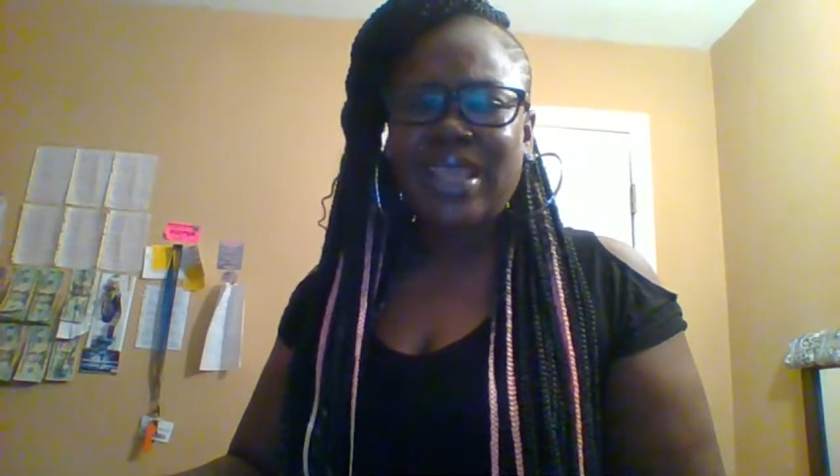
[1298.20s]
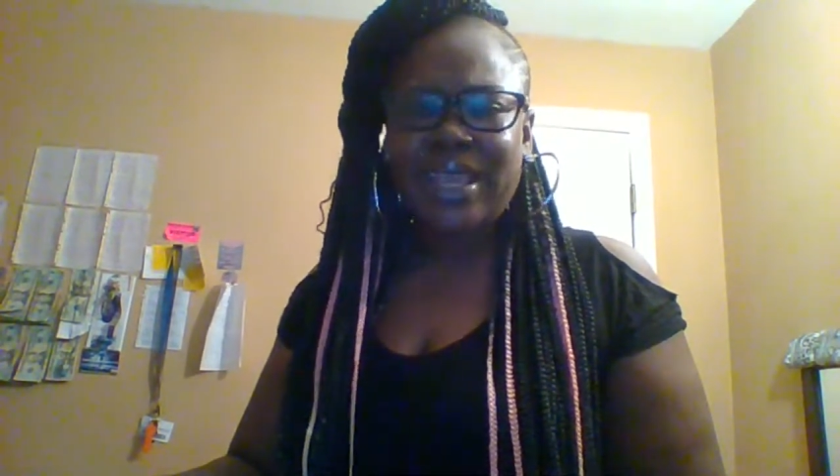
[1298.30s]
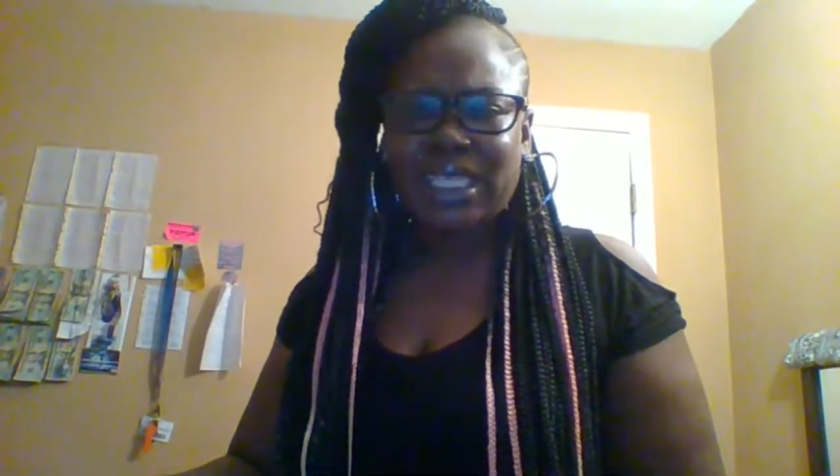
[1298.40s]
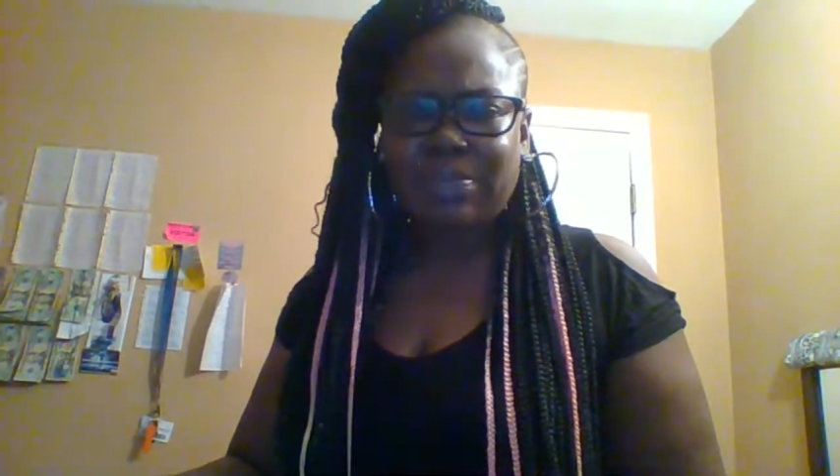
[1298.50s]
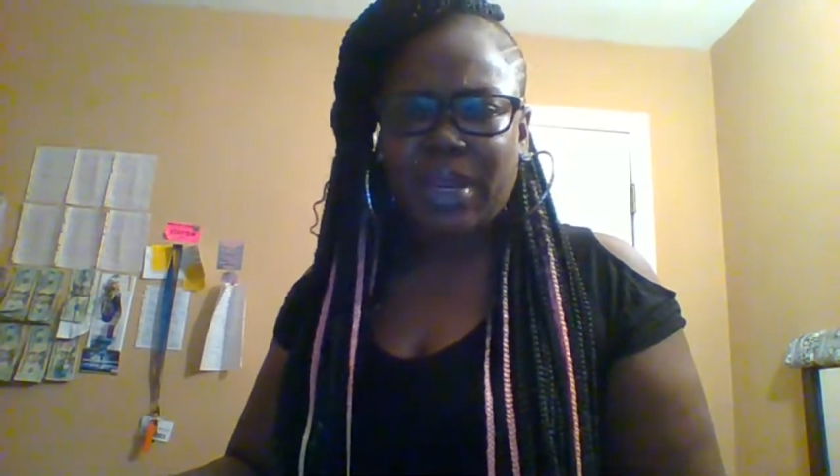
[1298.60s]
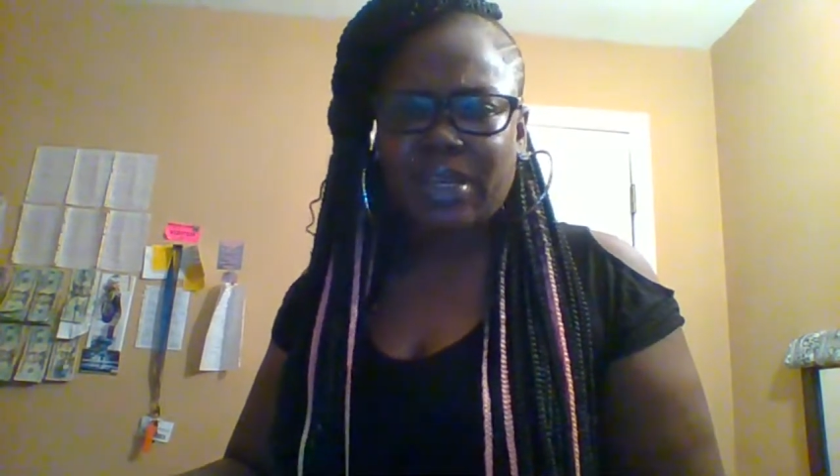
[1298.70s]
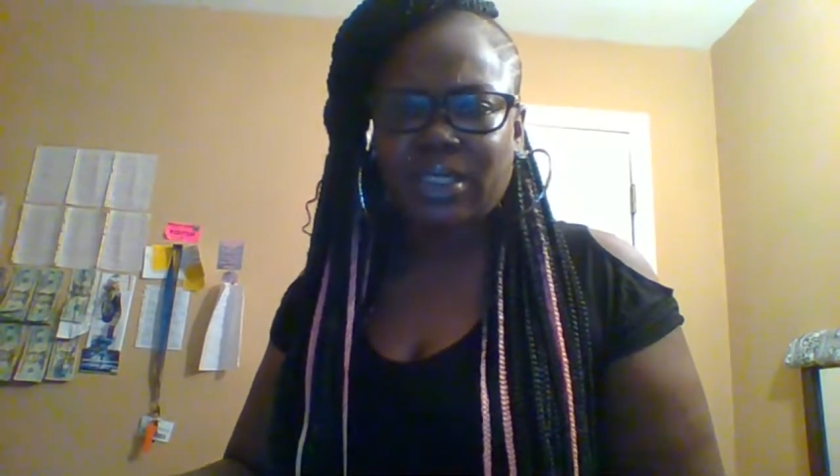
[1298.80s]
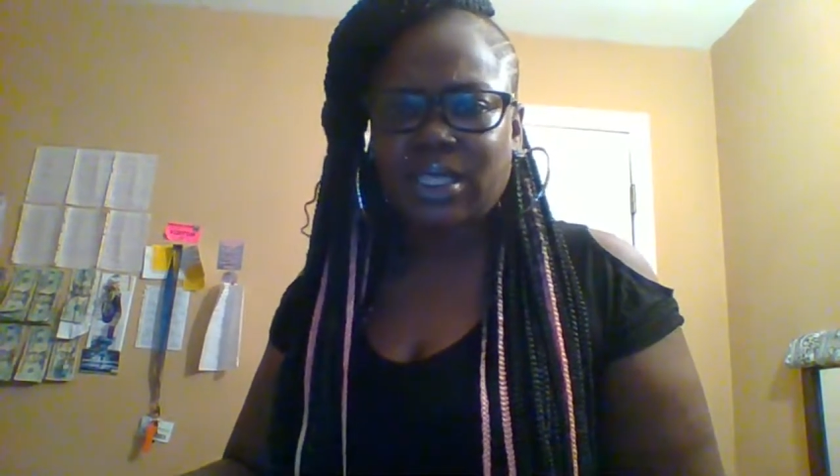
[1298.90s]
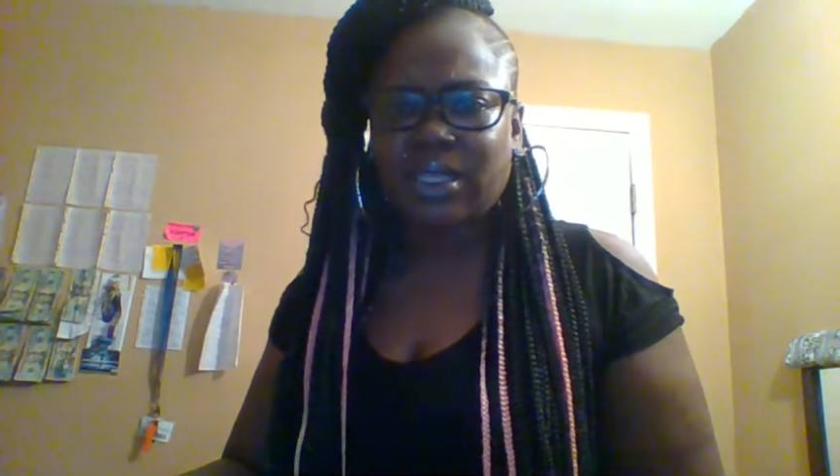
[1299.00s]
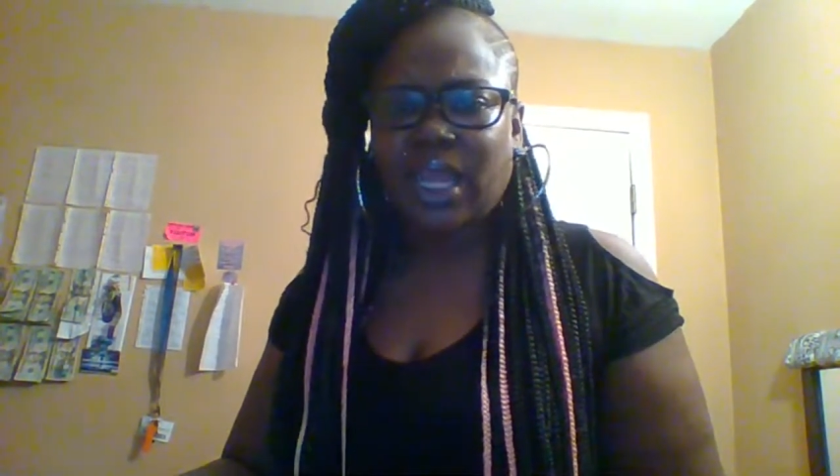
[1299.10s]

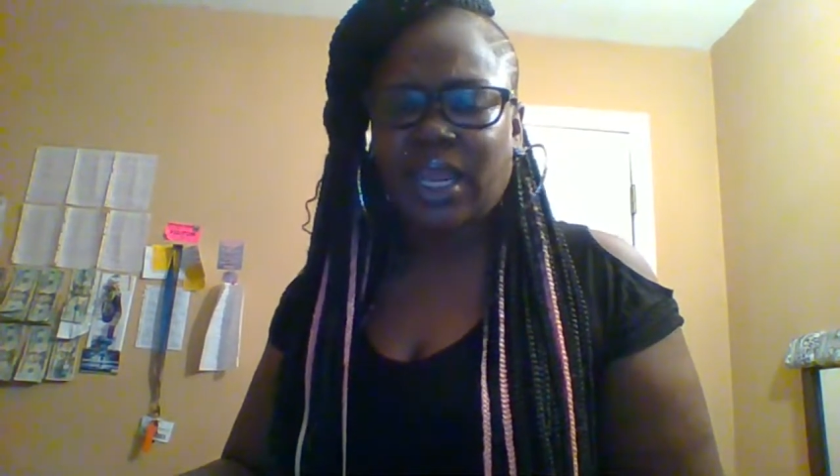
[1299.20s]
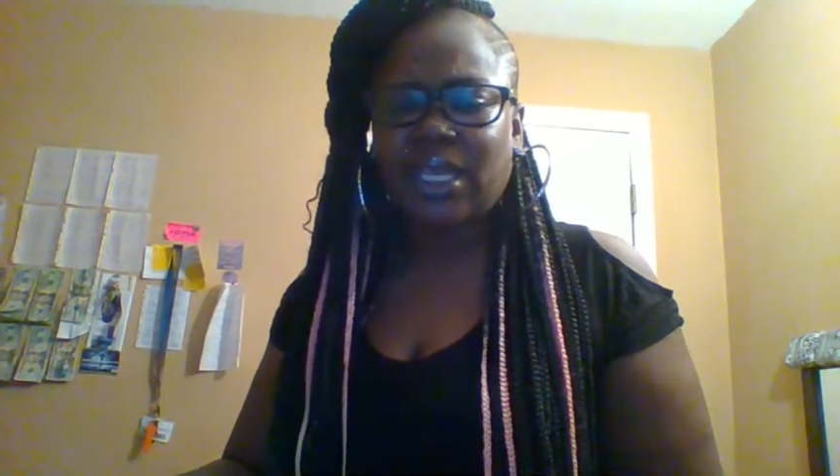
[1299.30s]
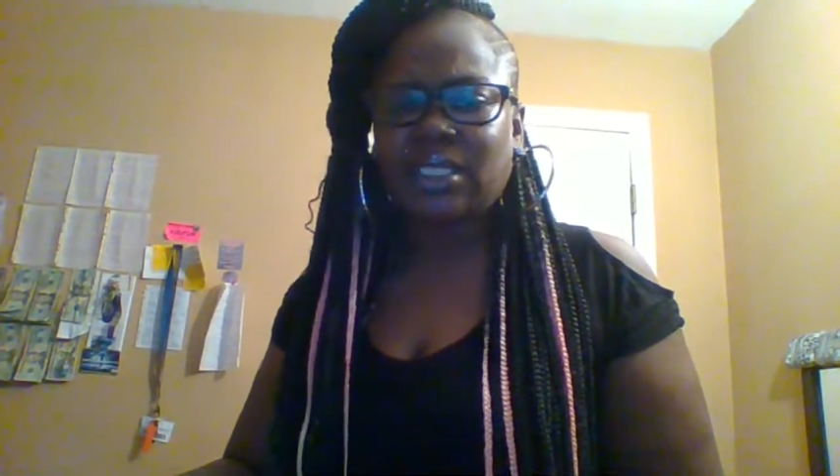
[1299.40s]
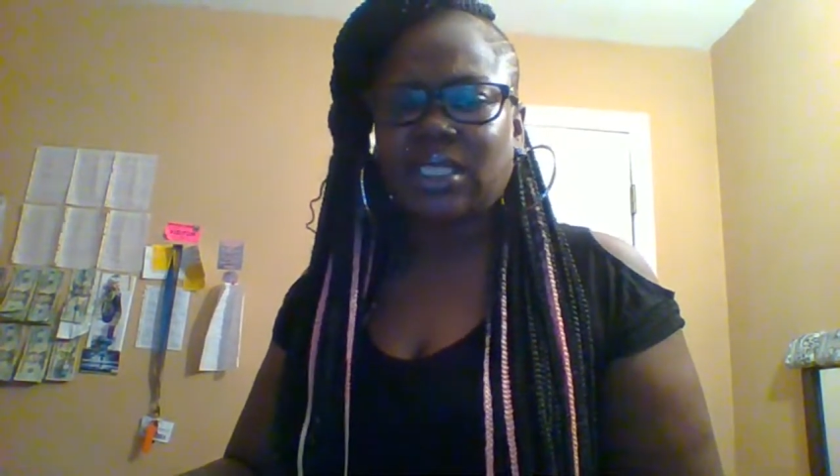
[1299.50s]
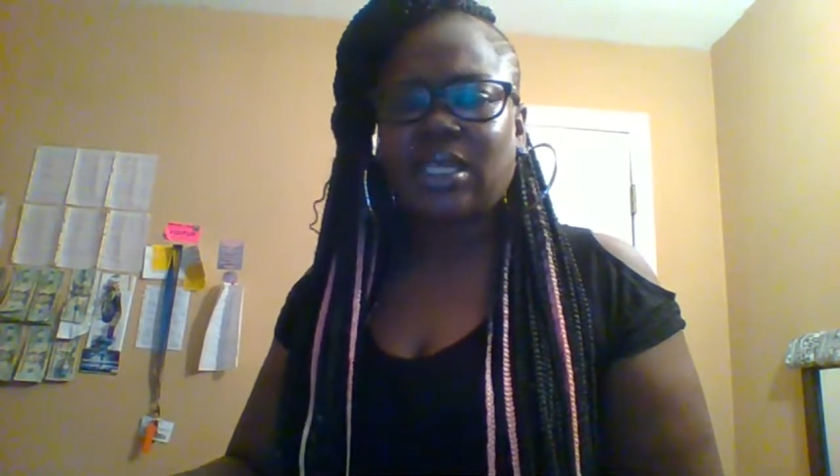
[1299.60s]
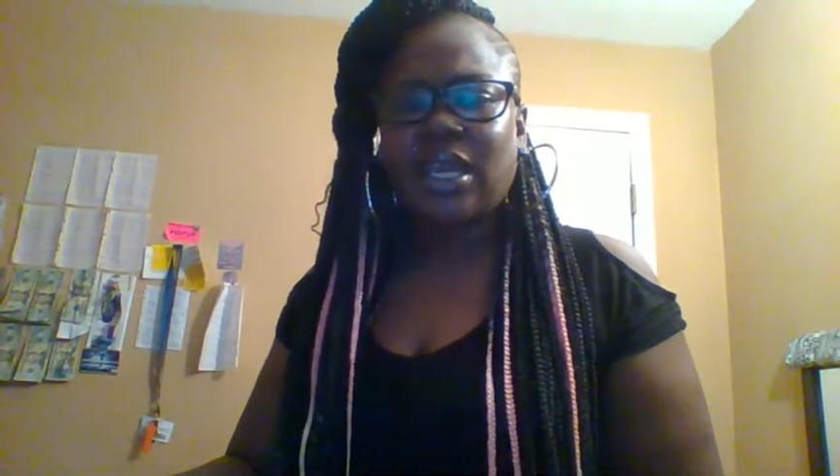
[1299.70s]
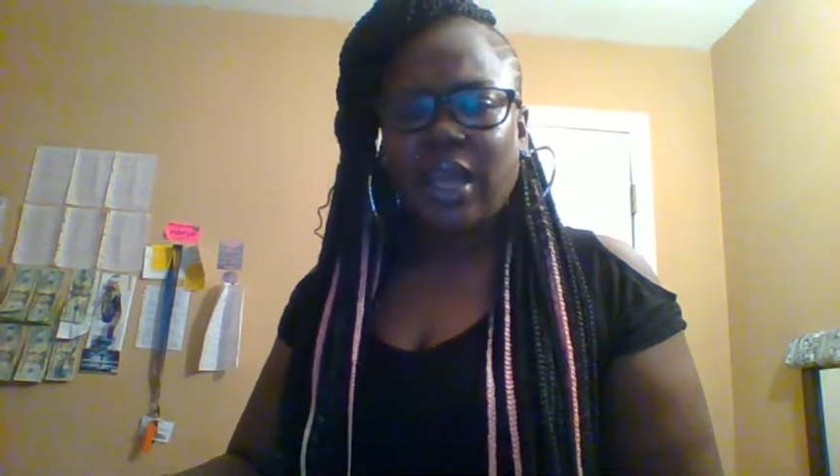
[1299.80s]
experiencing things and